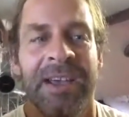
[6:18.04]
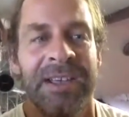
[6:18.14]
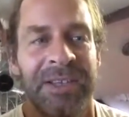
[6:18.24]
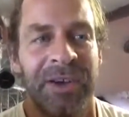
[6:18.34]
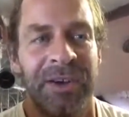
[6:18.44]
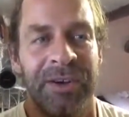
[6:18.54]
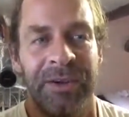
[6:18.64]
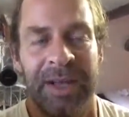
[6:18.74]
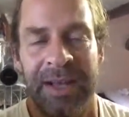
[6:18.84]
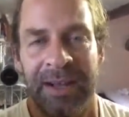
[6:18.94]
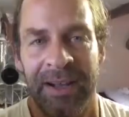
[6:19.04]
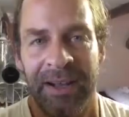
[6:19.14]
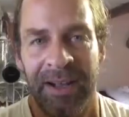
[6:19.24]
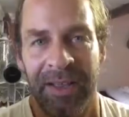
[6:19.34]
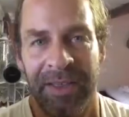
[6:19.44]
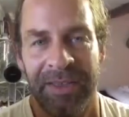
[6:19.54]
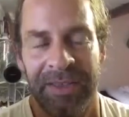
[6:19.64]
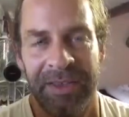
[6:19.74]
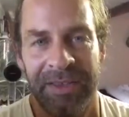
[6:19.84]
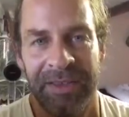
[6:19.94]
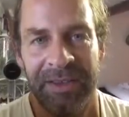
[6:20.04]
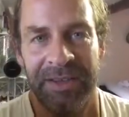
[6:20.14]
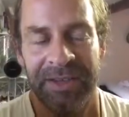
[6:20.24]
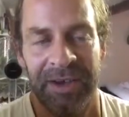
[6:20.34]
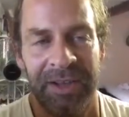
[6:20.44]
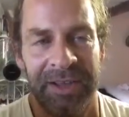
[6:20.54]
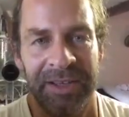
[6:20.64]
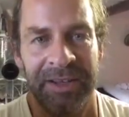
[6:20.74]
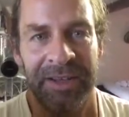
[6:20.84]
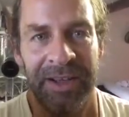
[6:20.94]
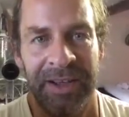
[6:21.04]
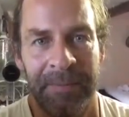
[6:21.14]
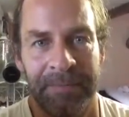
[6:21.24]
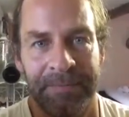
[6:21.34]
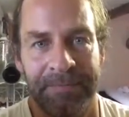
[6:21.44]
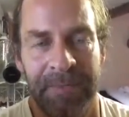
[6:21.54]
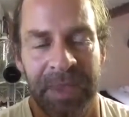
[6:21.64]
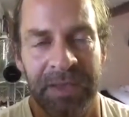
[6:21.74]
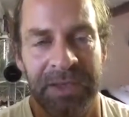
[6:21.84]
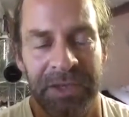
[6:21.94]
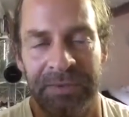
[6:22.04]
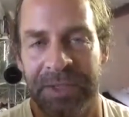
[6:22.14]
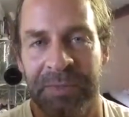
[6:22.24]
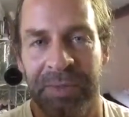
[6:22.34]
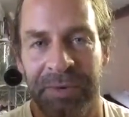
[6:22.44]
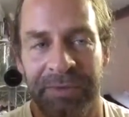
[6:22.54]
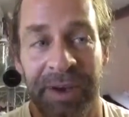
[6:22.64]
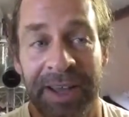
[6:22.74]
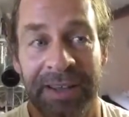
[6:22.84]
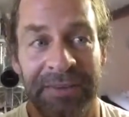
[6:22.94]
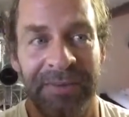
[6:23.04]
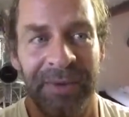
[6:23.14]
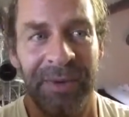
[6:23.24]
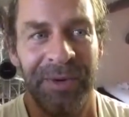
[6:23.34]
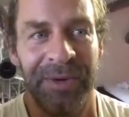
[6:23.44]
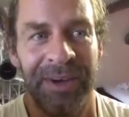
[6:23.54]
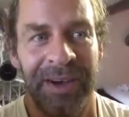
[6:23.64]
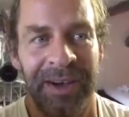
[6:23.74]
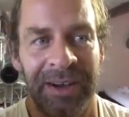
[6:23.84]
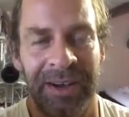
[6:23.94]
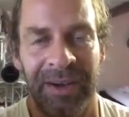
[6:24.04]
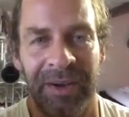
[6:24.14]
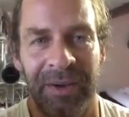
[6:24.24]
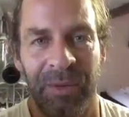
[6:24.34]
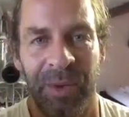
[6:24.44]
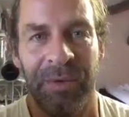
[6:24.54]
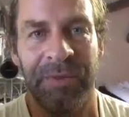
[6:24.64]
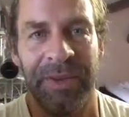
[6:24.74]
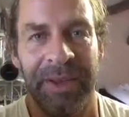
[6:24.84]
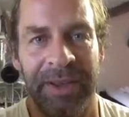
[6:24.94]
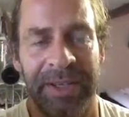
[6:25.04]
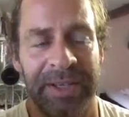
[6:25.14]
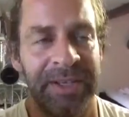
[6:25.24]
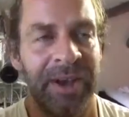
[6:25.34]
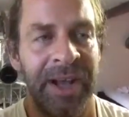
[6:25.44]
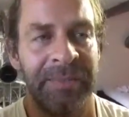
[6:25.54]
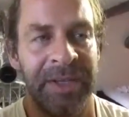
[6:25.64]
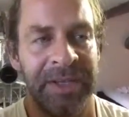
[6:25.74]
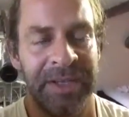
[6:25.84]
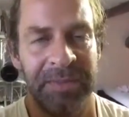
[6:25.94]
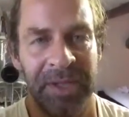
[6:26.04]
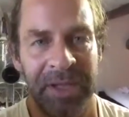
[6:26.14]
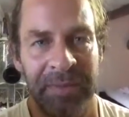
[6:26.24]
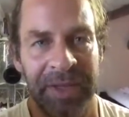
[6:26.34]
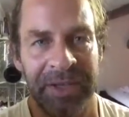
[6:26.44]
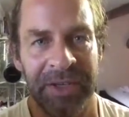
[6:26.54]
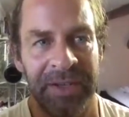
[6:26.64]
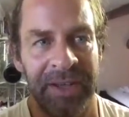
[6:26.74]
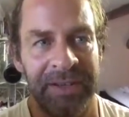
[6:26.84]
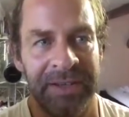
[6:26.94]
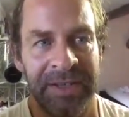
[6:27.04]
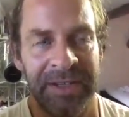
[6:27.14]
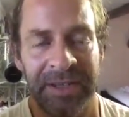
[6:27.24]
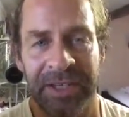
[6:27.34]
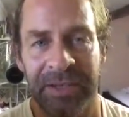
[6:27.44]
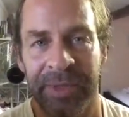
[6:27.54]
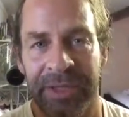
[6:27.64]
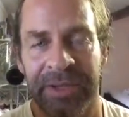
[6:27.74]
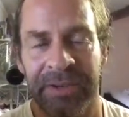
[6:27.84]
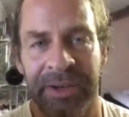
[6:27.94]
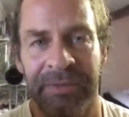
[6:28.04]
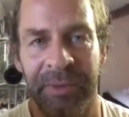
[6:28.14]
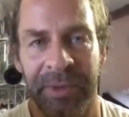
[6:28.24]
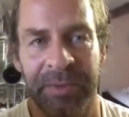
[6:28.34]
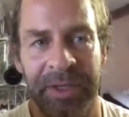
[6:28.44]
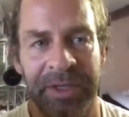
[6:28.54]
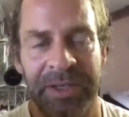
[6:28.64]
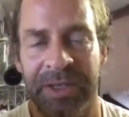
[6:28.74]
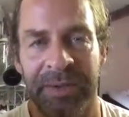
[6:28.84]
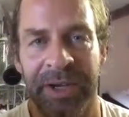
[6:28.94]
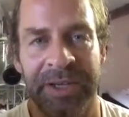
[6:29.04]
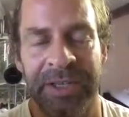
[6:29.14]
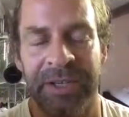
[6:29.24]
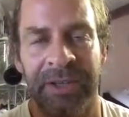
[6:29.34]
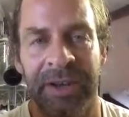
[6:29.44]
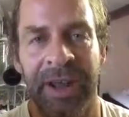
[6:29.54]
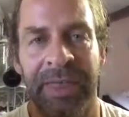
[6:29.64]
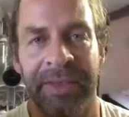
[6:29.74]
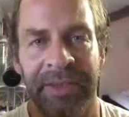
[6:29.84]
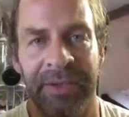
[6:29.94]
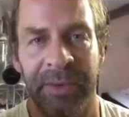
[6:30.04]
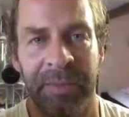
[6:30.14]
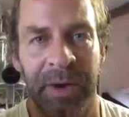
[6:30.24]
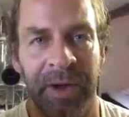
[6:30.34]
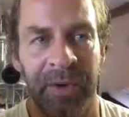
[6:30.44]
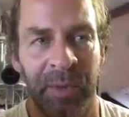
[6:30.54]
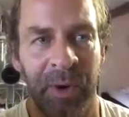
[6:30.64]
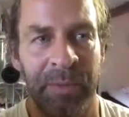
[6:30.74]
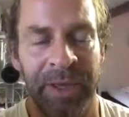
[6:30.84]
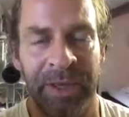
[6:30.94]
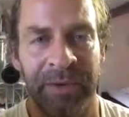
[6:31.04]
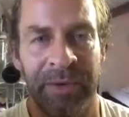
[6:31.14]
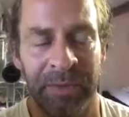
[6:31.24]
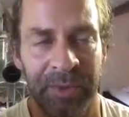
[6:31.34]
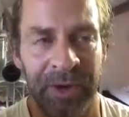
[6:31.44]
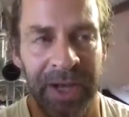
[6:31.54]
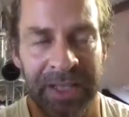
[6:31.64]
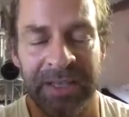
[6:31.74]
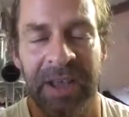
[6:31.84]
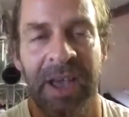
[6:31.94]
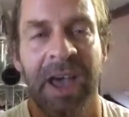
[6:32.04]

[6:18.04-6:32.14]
So the Australian service provider for welfare has denied me a disability pension and is continuing to try to force me into situations that have got nothing to do with my own well-being or human rights.